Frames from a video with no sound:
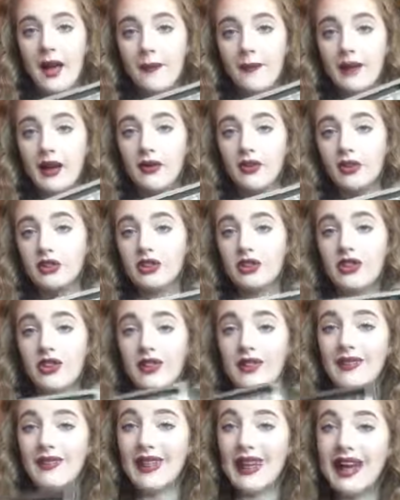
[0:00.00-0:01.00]
I'm now going to
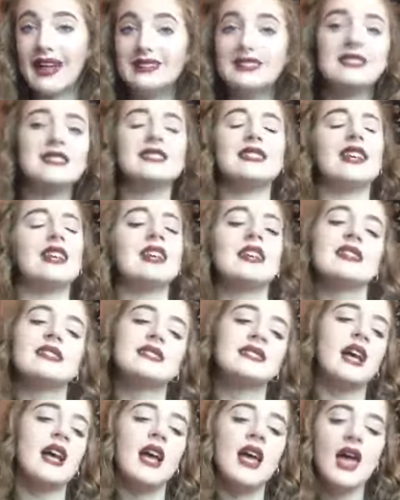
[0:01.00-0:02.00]
do the last
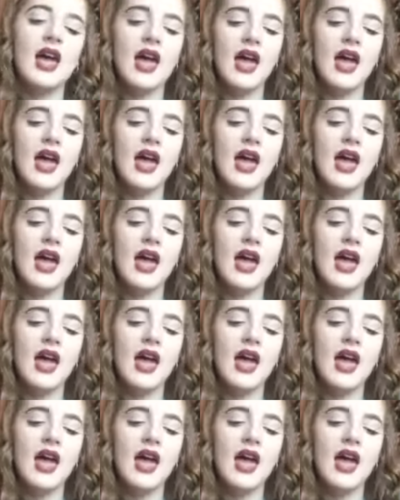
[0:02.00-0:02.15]
6.